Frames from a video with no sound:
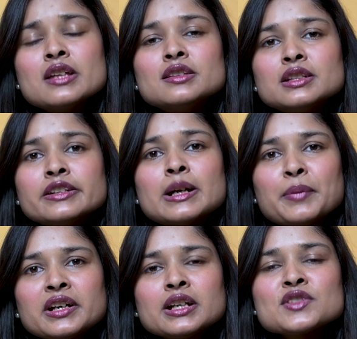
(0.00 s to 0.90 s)
The
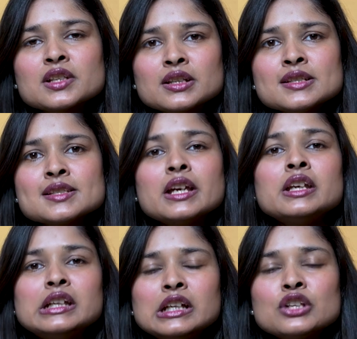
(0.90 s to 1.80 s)
repetitive skills in
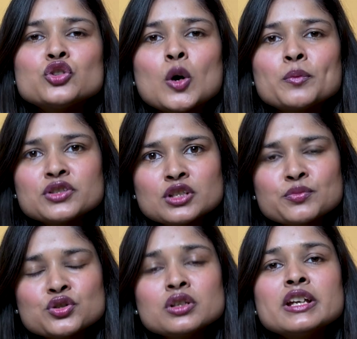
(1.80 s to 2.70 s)
each job
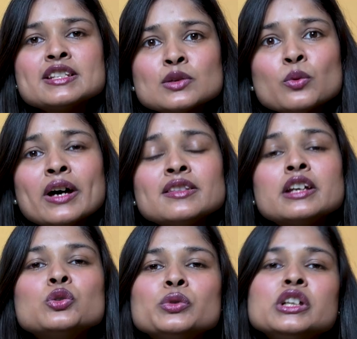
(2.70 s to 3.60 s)
description is the one
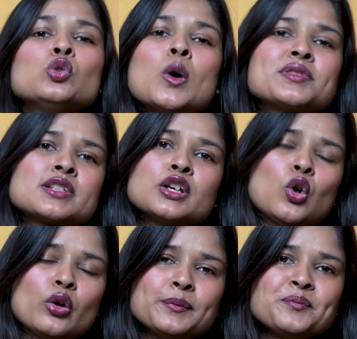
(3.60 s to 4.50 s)
that you need to upskill on.